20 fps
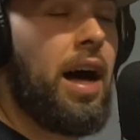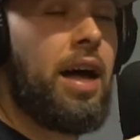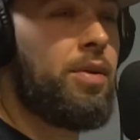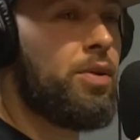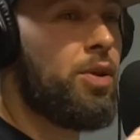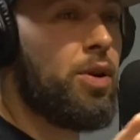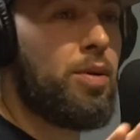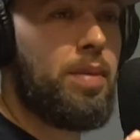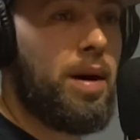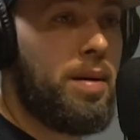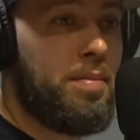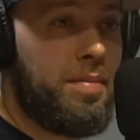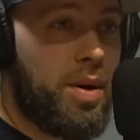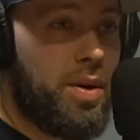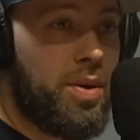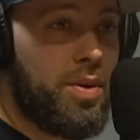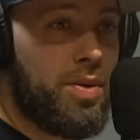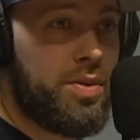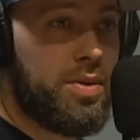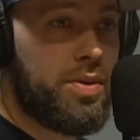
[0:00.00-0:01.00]
I don't know
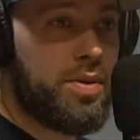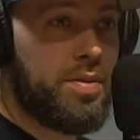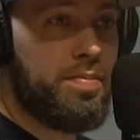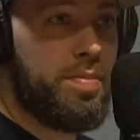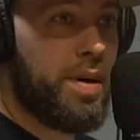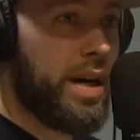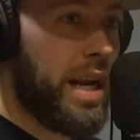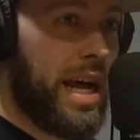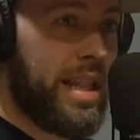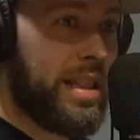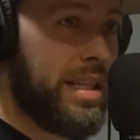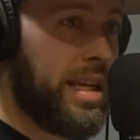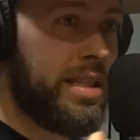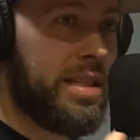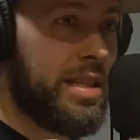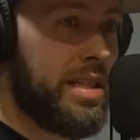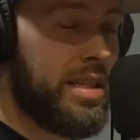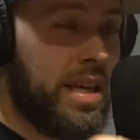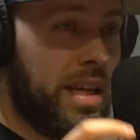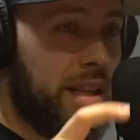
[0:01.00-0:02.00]
about moles, but at
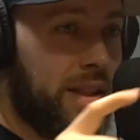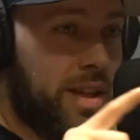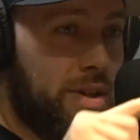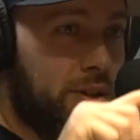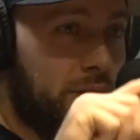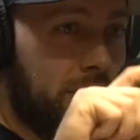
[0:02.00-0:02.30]
the end of the day,